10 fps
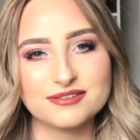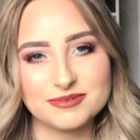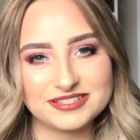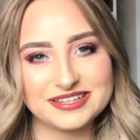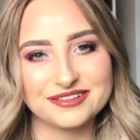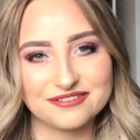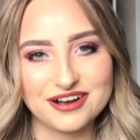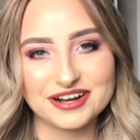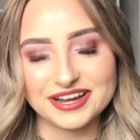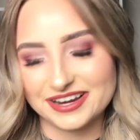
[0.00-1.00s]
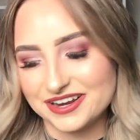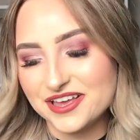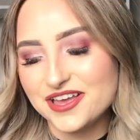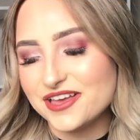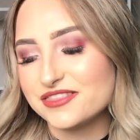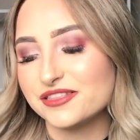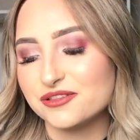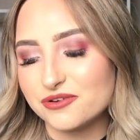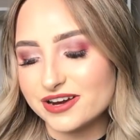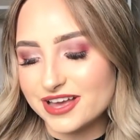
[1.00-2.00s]
I was about to say Lorac again. The
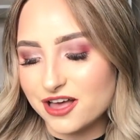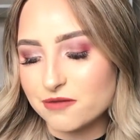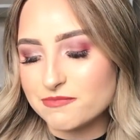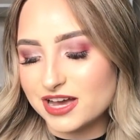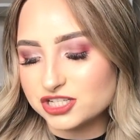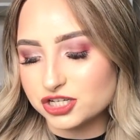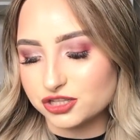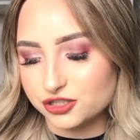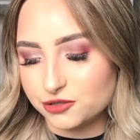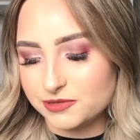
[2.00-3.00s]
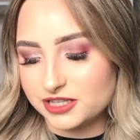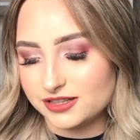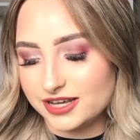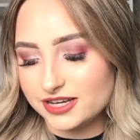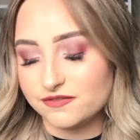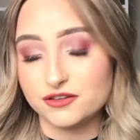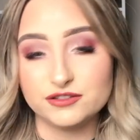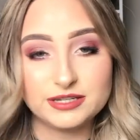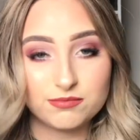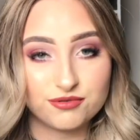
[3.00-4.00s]
L'Oreal Magic Lumi Light
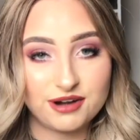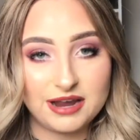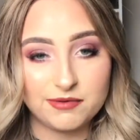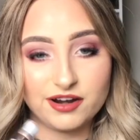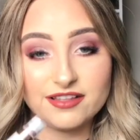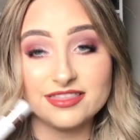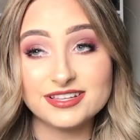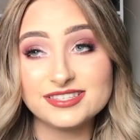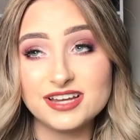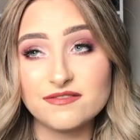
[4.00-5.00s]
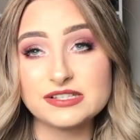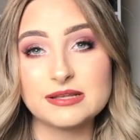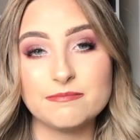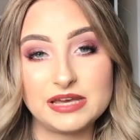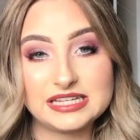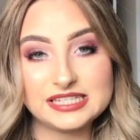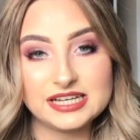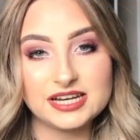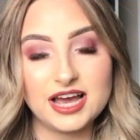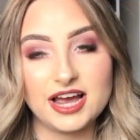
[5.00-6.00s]
Infusing Primer. And this stuff is
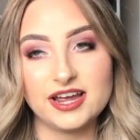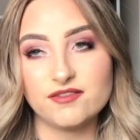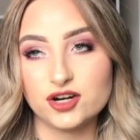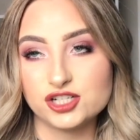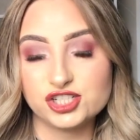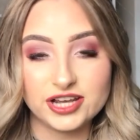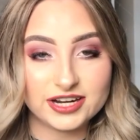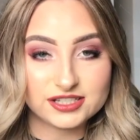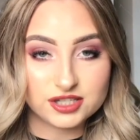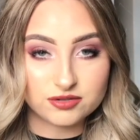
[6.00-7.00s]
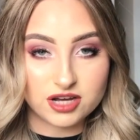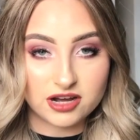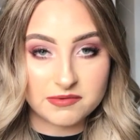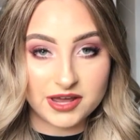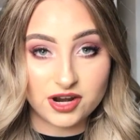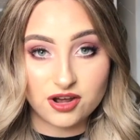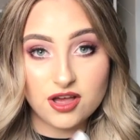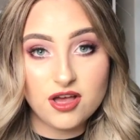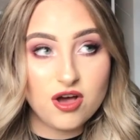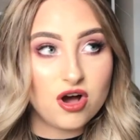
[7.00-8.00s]
amazing. I've heard Shaaanxo talk about it
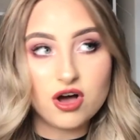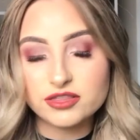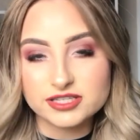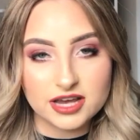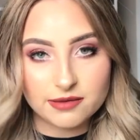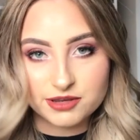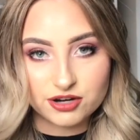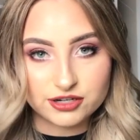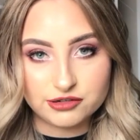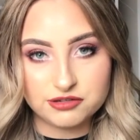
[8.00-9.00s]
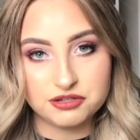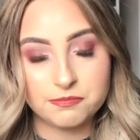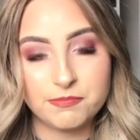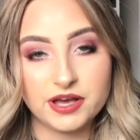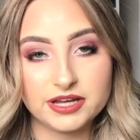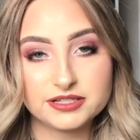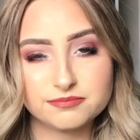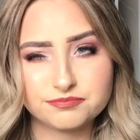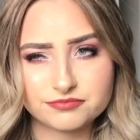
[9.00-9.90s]
all the time here on YouTube, but